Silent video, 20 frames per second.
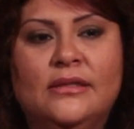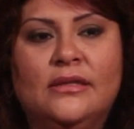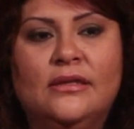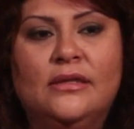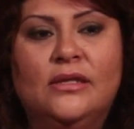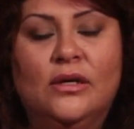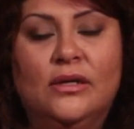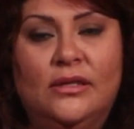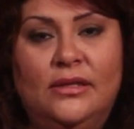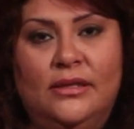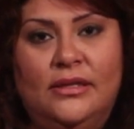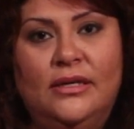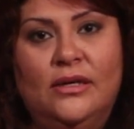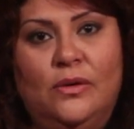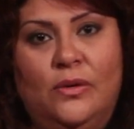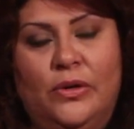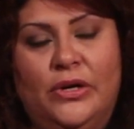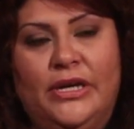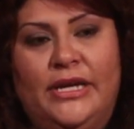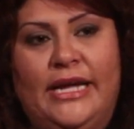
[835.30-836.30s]
the
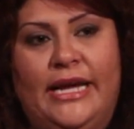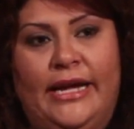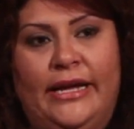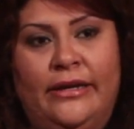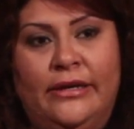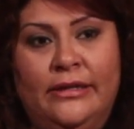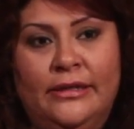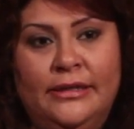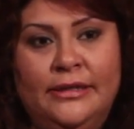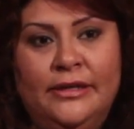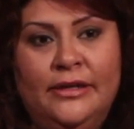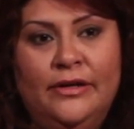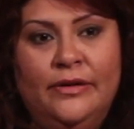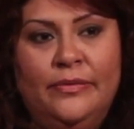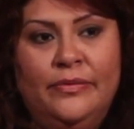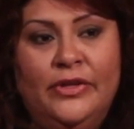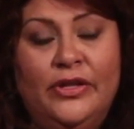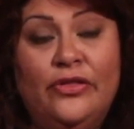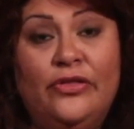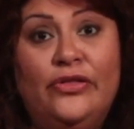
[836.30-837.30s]
court date,
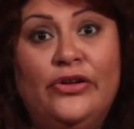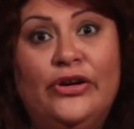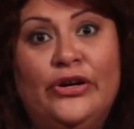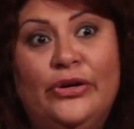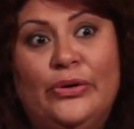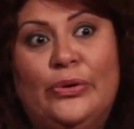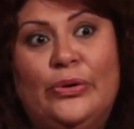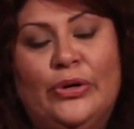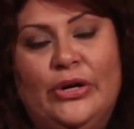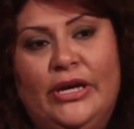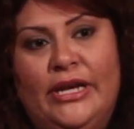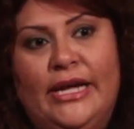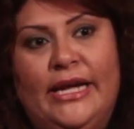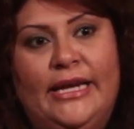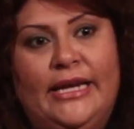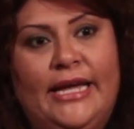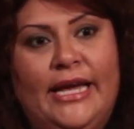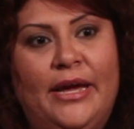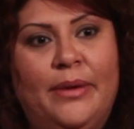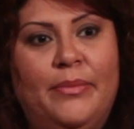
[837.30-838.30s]
the third court
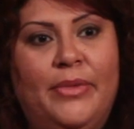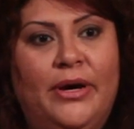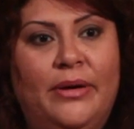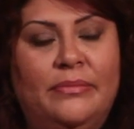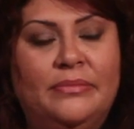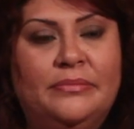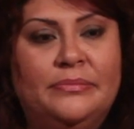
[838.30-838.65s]
date came up,